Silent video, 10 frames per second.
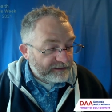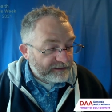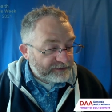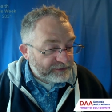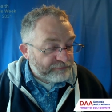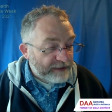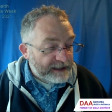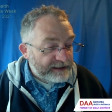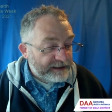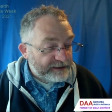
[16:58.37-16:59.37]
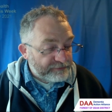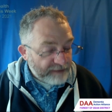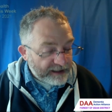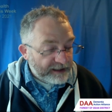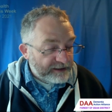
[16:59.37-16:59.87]
So Rain is
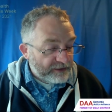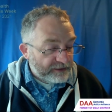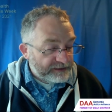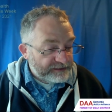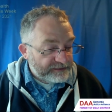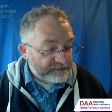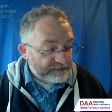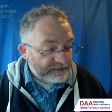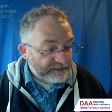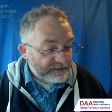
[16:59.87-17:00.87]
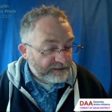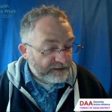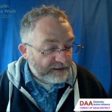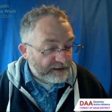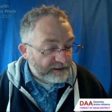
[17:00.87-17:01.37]
recognize,
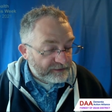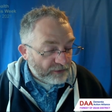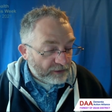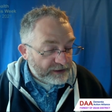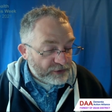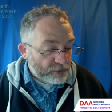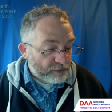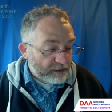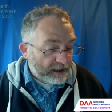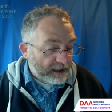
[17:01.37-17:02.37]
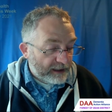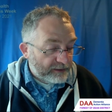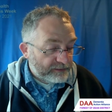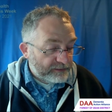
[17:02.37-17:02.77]
acknowledge or allow,